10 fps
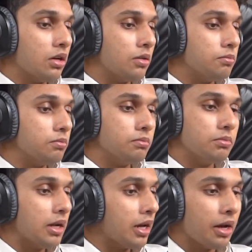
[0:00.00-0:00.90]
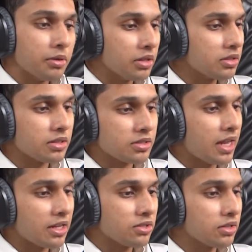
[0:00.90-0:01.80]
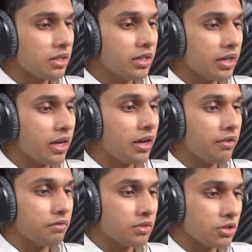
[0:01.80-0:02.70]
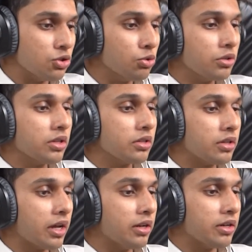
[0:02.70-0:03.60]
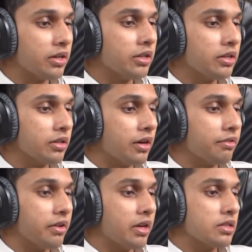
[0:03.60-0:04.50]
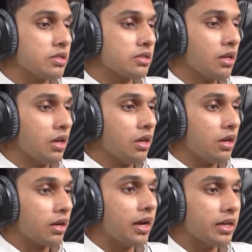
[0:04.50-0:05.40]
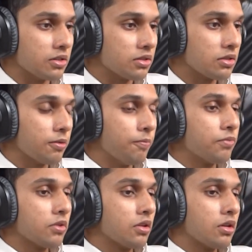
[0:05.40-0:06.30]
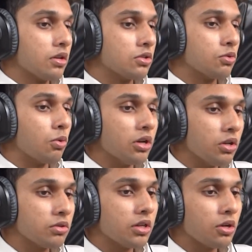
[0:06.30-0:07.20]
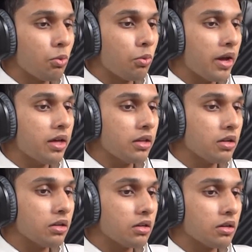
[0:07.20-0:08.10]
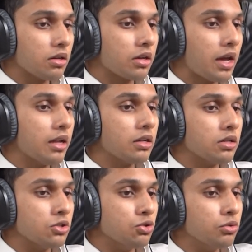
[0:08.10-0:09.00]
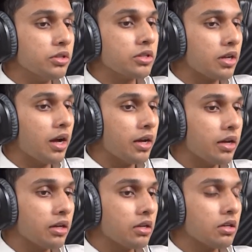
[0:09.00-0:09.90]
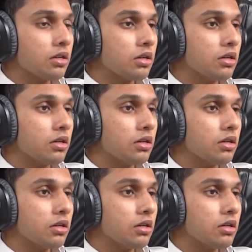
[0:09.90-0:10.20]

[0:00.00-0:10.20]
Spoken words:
Uh, and I mean, it's natural that they have junior regulatory affairs guys. So, what do you think? Where can a junior guy